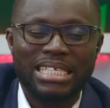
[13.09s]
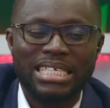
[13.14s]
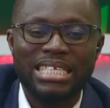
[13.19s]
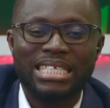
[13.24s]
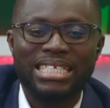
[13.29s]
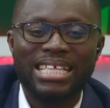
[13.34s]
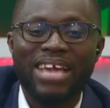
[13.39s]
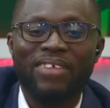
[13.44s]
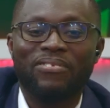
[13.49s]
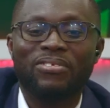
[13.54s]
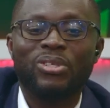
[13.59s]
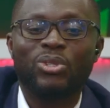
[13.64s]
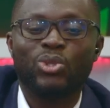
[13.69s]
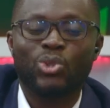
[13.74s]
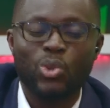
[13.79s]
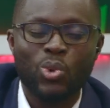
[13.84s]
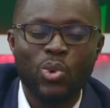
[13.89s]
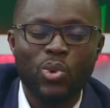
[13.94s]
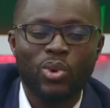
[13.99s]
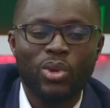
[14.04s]
He saved
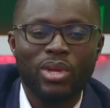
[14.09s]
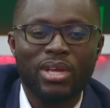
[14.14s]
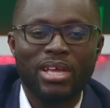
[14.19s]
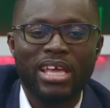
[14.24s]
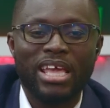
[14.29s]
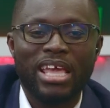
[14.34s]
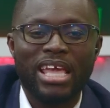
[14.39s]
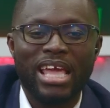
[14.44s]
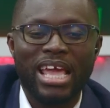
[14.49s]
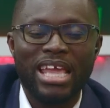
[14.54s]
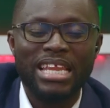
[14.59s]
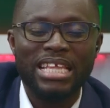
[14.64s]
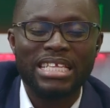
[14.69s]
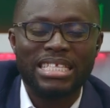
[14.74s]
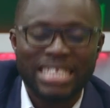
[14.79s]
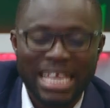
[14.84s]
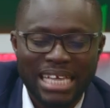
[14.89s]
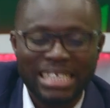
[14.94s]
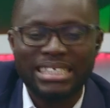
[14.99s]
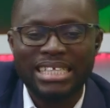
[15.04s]
2 and
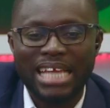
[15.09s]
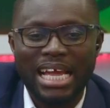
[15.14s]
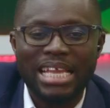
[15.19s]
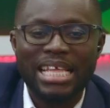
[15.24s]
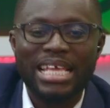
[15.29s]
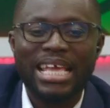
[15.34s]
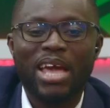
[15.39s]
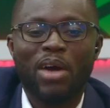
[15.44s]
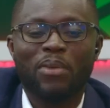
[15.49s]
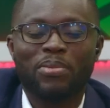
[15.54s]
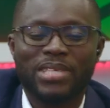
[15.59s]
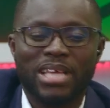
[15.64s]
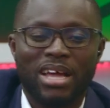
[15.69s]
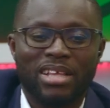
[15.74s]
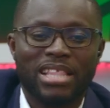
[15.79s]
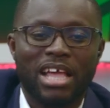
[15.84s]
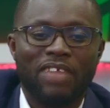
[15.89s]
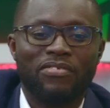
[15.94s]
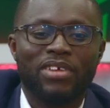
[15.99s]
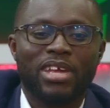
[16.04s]
essentially helped South
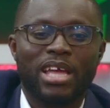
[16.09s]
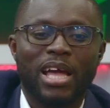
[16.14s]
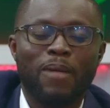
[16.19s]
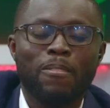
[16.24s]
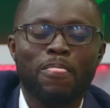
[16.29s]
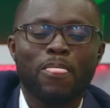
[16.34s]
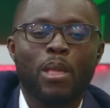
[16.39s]
Africa